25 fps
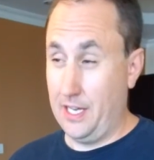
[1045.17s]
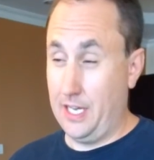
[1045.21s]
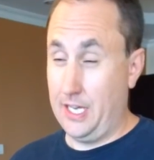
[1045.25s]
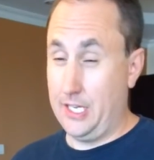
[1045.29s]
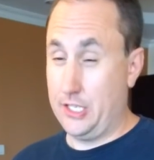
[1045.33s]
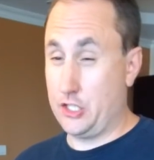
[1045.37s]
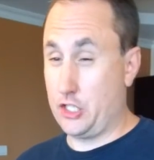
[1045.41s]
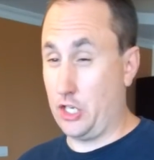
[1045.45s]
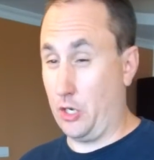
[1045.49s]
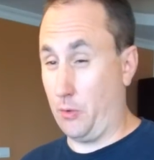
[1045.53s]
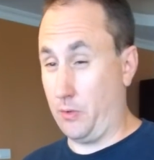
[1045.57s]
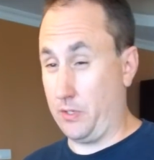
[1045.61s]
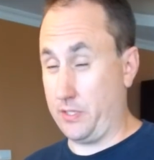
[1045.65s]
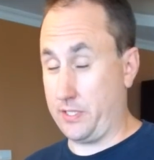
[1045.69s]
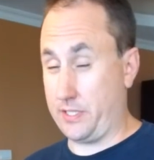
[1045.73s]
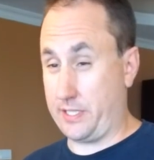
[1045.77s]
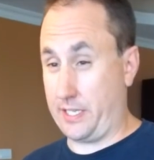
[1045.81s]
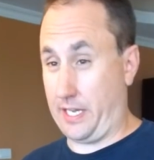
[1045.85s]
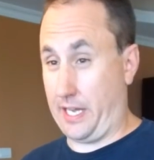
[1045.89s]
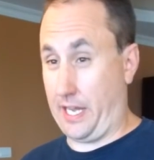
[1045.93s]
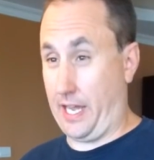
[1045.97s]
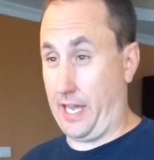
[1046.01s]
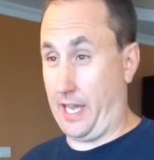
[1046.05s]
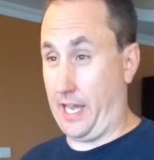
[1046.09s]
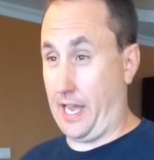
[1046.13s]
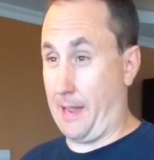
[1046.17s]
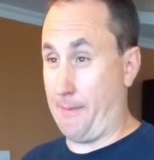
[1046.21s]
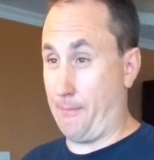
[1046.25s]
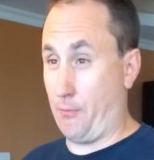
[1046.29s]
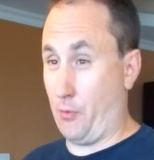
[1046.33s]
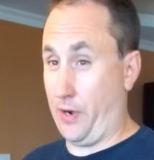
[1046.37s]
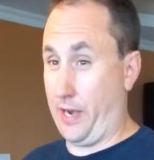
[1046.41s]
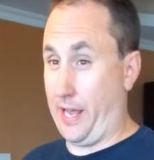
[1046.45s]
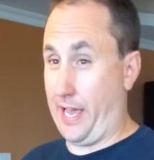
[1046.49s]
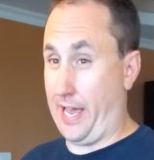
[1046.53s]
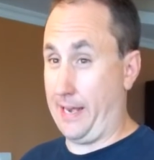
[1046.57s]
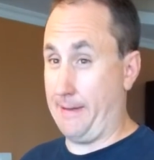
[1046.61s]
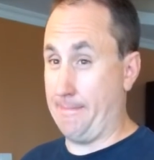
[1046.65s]
So we'll see. I
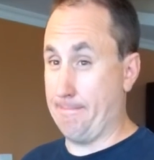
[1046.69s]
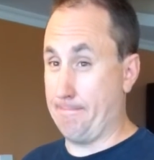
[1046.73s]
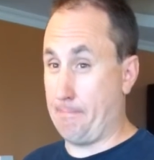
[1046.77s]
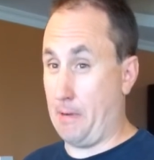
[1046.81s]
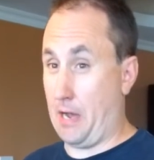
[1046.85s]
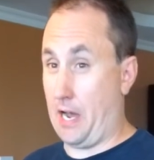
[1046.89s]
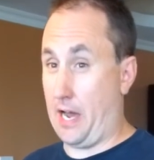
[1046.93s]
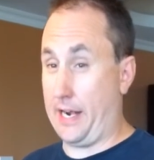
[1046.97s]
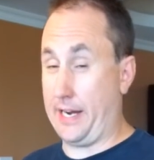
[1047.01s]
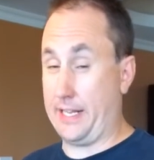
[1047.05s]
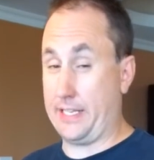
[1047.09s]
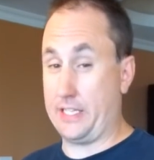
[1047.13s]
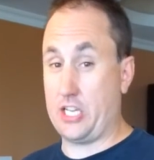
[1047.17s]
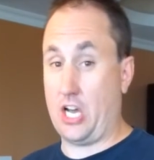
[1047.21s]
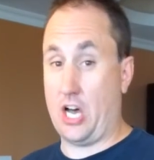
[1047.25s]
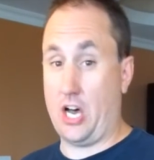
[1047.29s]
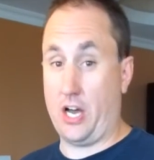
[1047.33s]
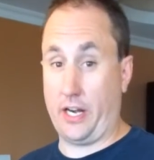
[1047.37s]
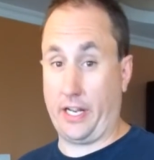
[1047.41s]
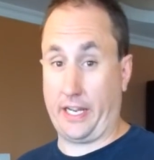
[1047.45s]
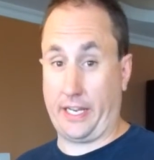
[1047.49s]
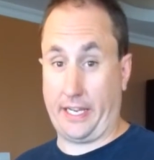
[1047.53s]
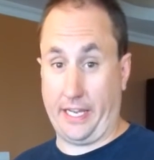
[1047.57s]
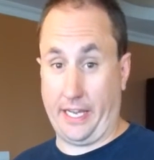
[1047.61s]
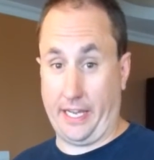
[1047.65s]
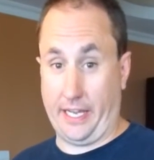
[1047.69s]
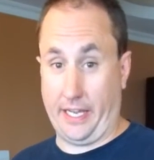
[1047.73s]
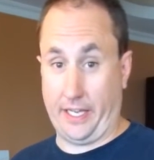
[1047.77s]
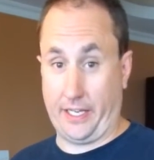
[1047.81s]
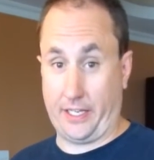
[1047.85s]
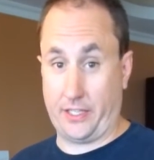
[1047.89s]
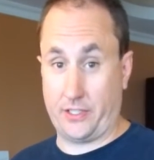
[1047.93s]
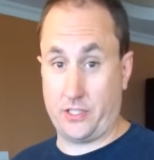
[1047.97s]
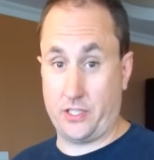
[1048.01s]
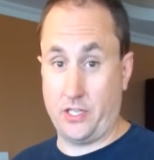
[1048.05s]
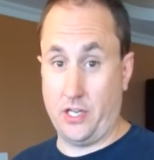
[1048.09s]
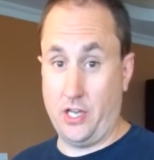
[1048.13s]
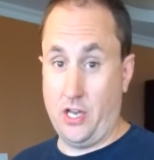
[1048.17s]
went ahead and bought a ton of
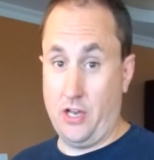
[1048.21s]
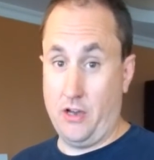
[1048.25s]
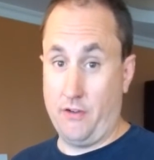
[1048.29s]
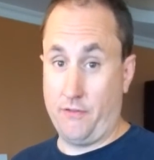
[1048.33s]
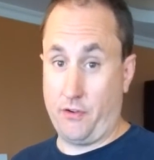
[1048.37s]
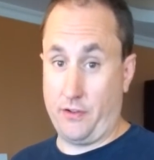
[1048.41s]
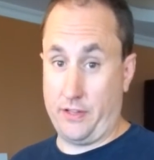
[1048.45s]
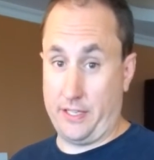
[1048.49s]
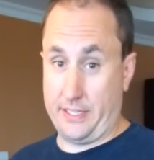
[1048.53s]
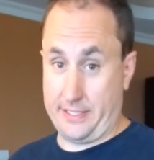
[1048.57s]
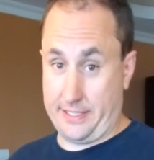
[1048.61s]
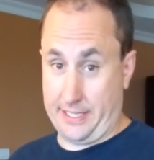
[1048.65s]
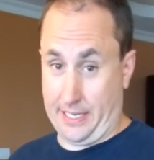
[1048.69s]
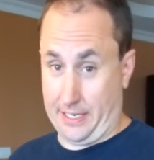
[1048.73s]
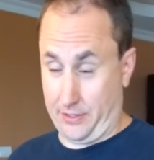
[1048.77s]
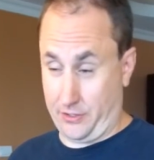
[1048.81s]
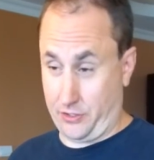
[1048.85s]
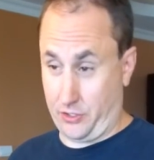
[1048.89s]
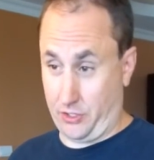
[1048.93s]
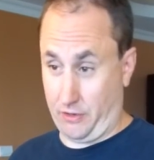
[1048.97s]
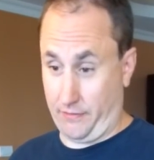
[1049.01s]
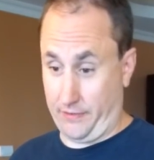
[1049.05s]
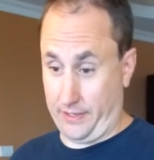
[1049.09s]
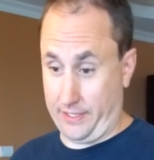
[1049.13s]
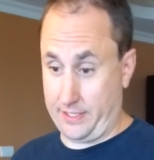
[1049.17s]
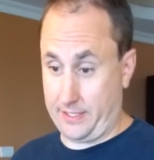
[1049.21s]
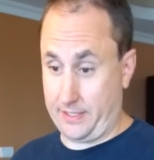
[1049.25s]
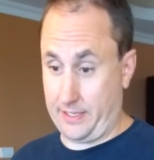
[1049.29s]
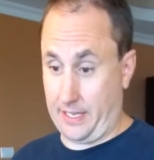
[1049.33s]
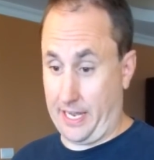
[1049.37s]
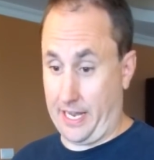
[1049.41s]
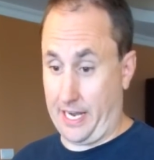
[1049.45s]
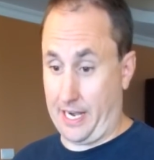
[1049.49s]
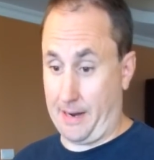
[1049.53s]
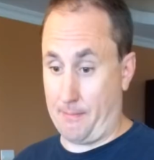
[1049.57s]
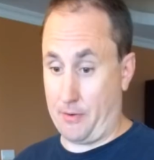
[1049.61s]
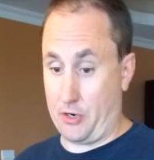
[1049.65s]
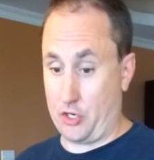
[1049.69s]
gigs for the cell service,
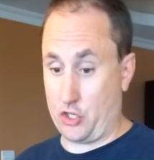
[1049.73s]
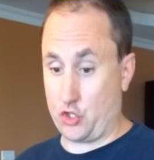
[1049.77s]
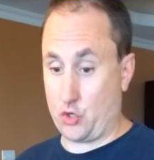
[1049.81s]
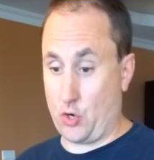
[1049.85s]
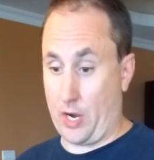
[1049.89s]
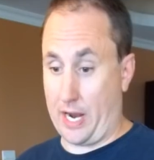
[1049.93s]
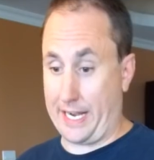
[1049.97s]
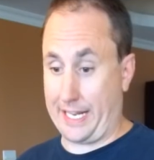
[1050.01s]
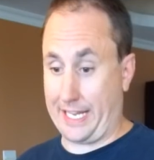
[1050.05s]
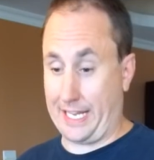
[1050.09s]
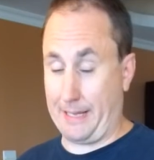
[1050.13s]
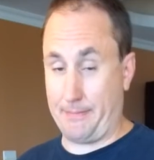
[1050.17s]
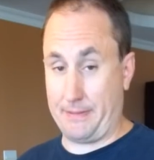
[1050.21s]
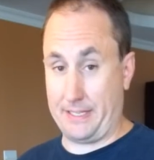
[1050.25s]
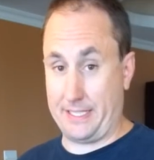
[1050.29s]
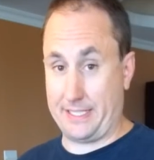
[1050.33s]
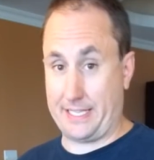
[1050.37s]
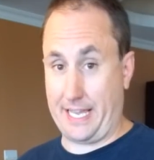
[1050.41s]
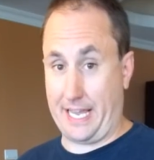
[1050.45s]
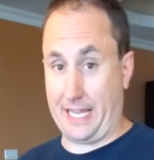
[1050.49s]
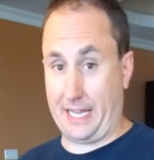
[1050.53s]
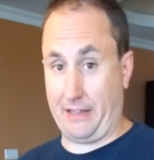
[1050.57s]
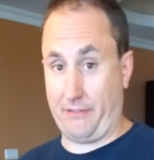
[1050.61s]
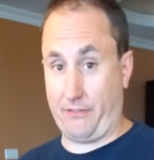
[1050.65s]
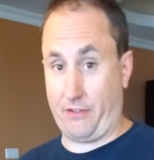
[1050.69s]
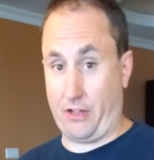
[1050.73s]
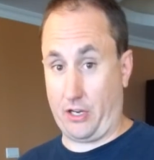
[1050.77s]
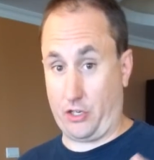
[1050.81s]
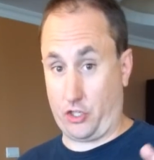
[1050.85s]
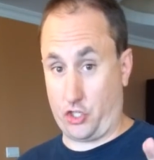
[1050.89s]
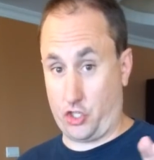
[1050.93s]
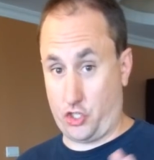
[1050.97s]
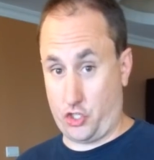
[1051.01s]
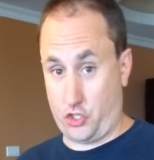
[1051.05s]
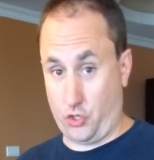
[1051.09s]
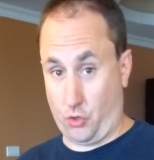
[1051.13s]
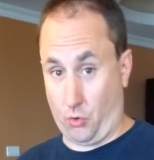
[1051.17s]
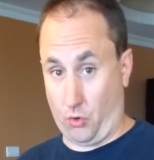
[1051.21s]
and I'm going to try to keep these daily vlogs
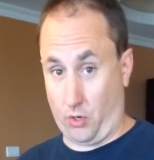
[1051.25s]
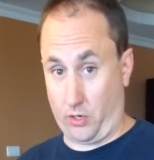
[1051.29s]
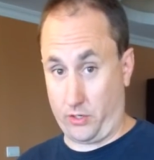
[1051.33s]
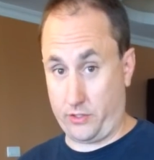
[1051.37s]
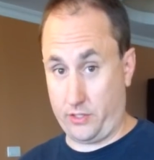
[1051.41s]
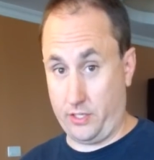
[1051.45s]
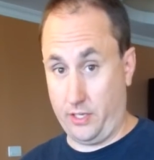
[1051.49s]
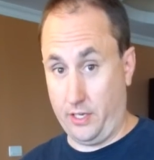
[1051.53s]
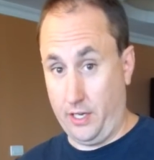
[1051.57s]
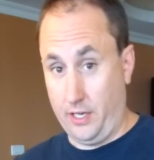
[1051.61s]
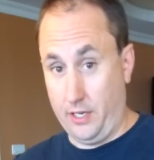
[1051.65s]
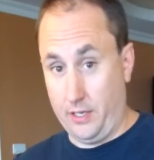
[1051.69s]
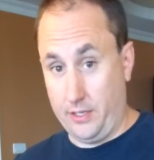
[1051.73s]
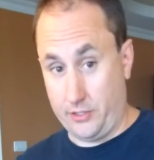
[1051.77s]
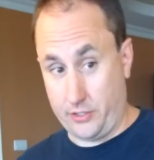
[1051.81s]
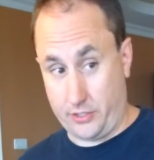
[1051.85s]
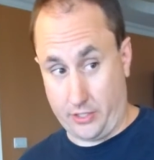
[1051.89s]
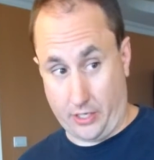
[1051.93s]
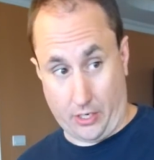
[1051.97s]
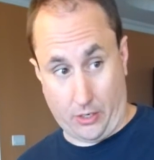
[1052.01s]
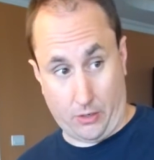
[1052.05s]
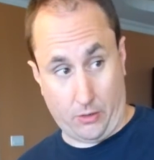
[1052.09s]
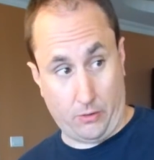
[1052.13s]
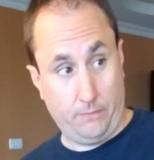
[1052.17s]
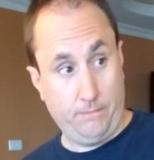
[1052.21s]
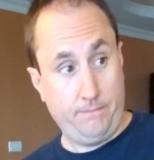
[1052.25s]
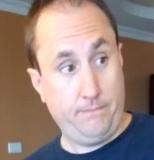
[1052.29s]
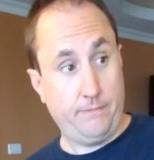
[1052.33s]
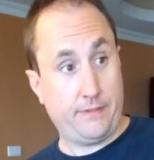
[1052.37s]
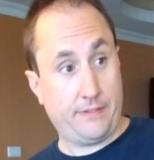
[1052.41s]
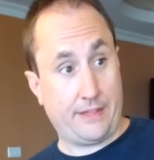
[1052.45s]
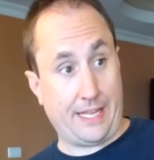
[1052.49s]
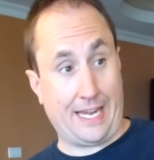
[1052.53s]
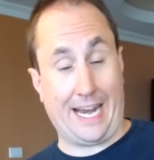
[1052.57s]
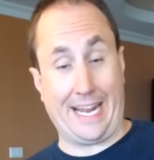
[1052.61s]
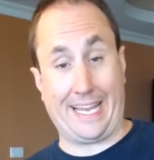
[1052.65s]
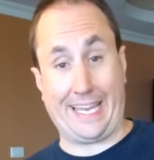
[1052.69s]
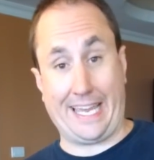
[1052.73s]
short so
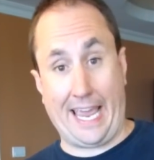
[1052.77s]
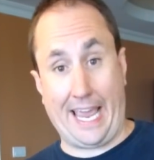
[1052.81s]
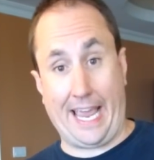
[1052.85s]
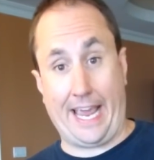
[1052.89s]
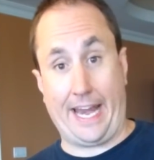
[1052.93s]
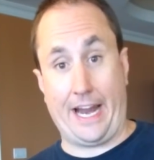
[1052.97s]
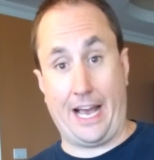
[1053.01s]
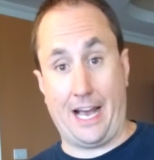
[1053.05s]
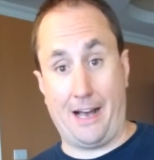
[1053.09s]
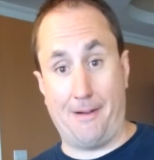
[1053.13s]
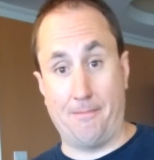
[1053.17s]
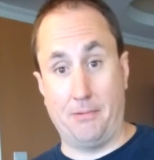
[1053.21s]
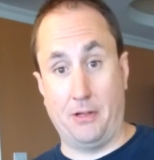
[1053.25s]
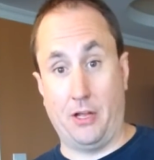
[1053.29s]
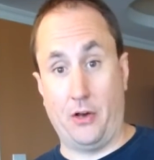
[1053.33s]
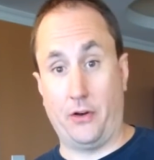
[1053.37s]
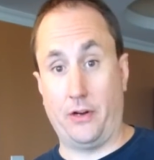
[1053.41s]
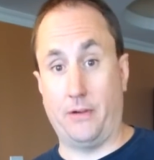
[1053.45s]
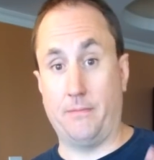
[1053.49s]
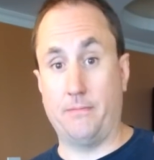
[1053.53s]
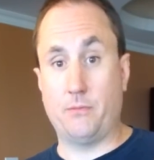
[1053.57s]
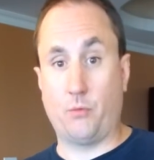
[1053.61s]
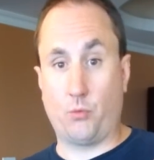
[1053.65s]
that I can upload them.